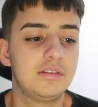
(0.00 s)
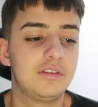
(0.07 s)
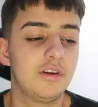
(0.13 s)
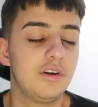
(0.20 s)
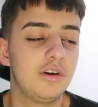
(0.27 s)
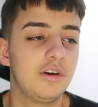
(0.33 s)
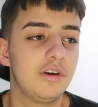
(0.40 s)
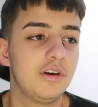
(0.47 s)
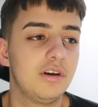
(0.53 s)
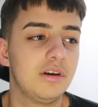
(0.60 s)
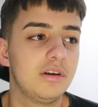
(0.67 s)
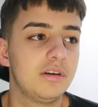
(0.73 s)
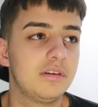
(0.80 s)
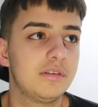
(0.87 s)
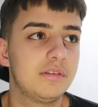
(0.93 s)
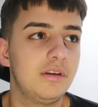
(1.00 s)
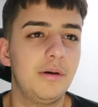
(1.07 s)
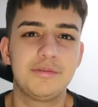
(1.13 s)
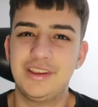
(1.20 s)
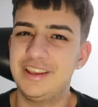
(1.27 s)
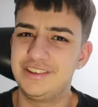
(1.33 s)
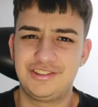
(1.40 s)
to...
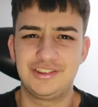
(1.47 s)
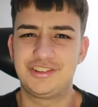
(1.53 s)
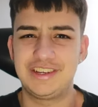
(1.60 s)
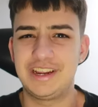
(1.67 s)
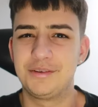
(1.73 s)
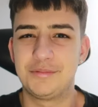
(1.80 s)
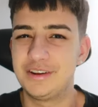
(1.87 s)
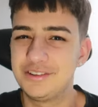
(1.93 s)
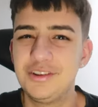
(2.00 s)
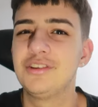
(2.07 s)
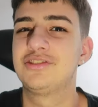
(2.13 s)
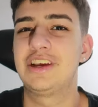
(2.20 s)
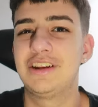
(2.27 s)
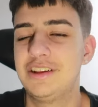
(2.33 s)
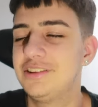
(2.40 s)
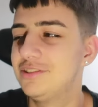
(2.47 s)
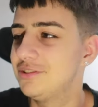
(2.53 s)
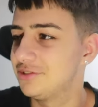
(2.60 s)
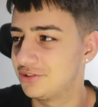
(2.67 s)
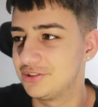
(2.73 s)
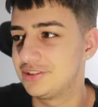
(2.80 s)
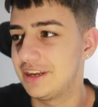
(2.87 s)
I'm saying just Shannon, but it's not Shannon, it's
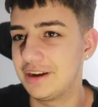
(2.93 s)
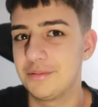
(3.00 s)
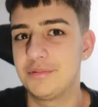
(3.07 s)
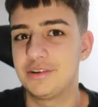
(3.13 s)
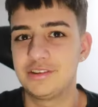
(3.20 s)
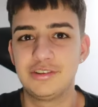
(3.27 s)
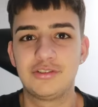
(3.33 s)
not just Shannon Briggs.